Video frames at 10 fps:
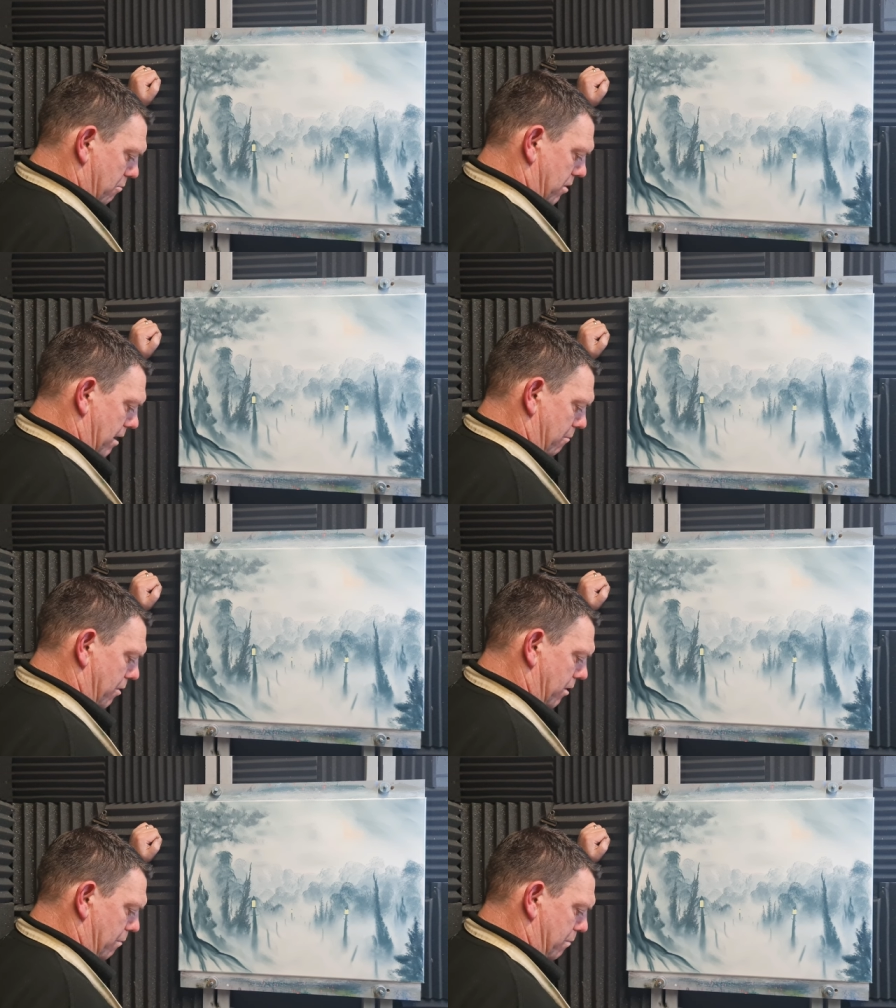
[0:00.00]
But I'm
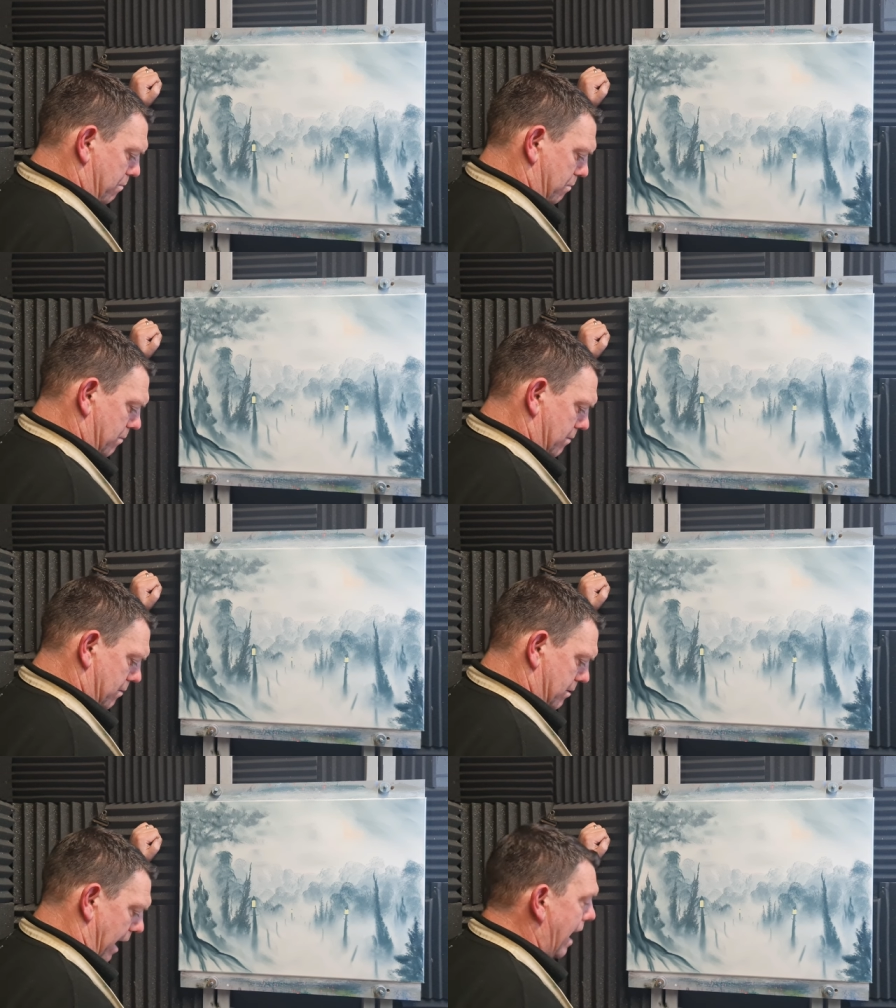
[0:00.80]
going to
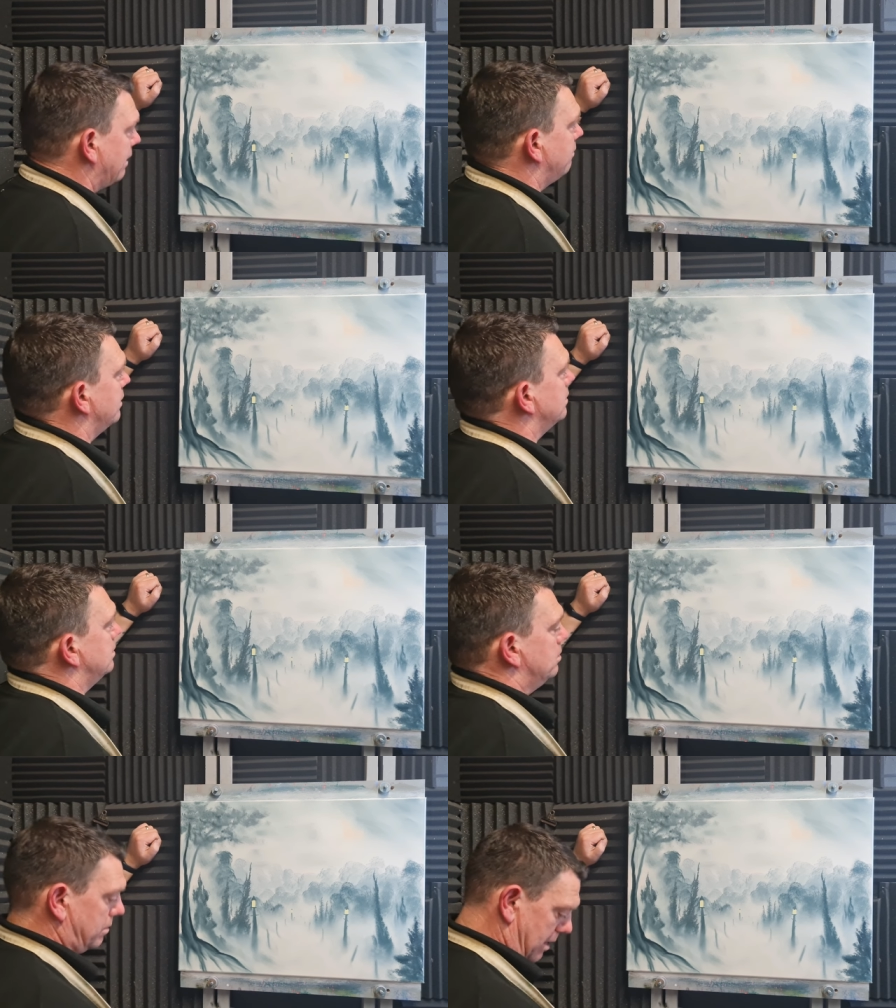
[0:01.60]
dive into
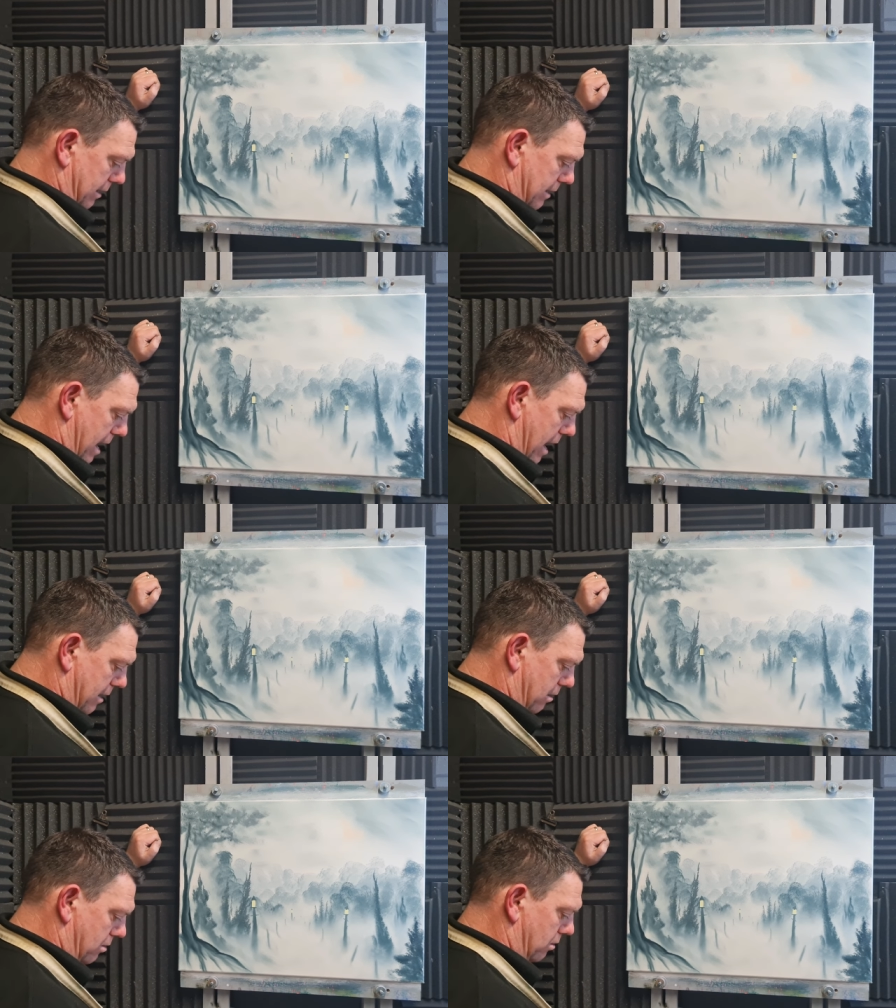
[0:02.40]
some of that
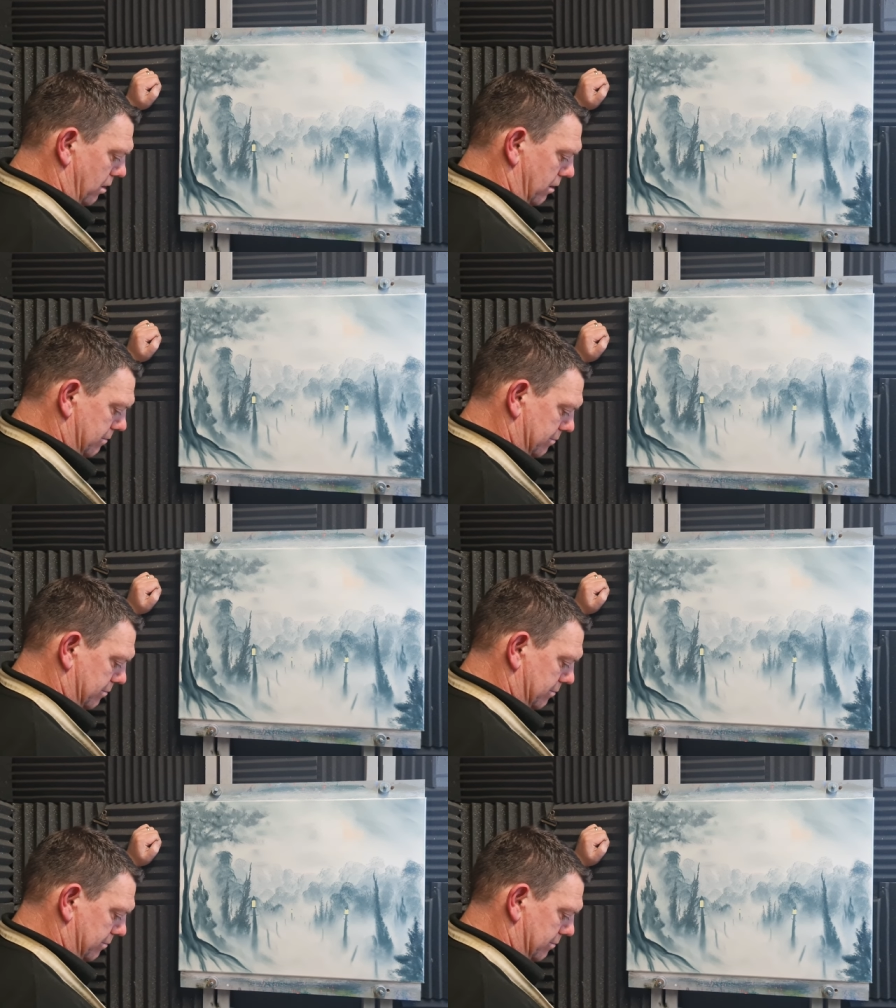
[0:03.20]
darker colour.